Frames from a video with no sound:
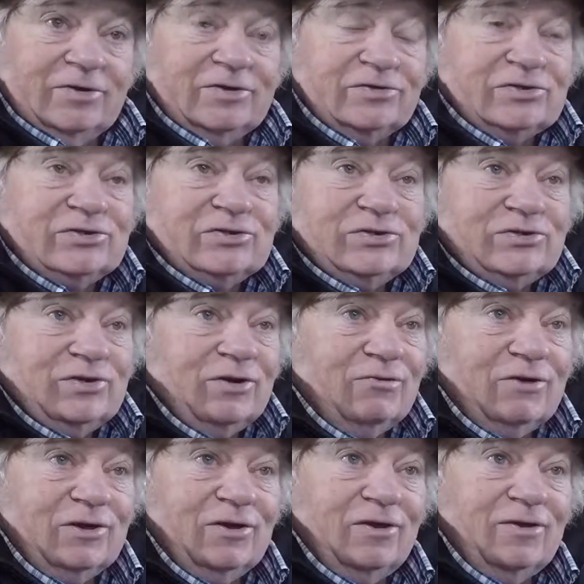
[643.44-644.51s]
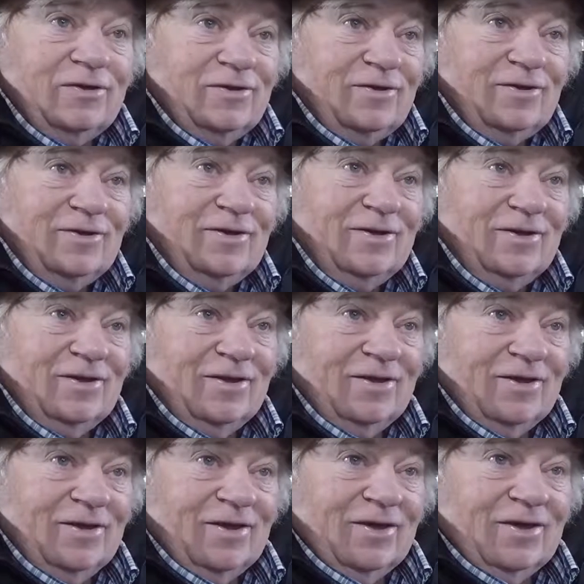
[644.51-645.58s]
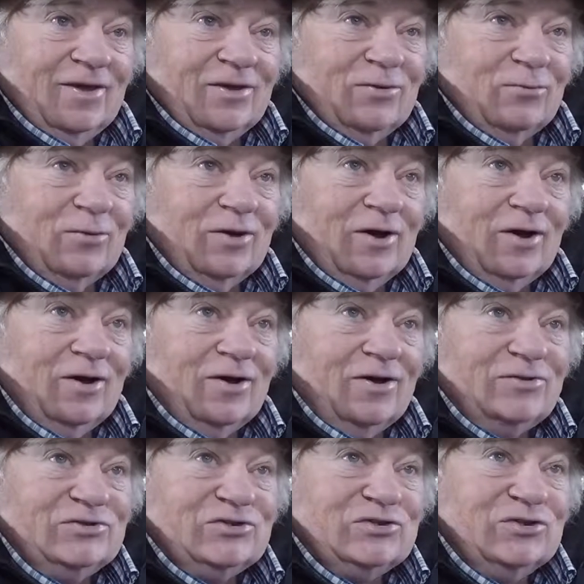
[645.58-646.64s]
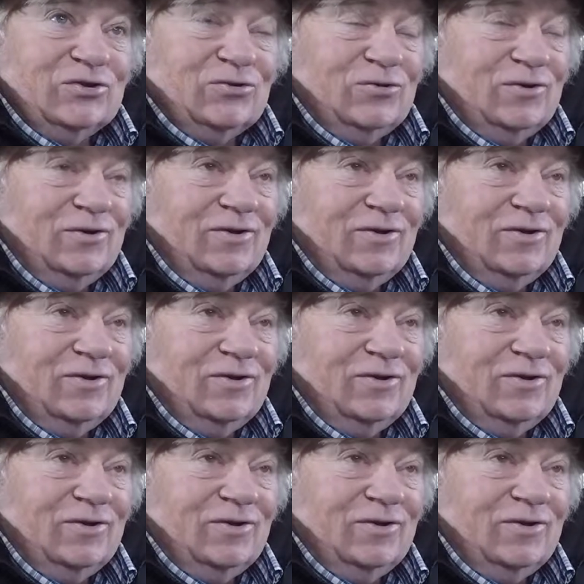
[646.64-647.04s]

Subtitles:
it's snowing quite hard still.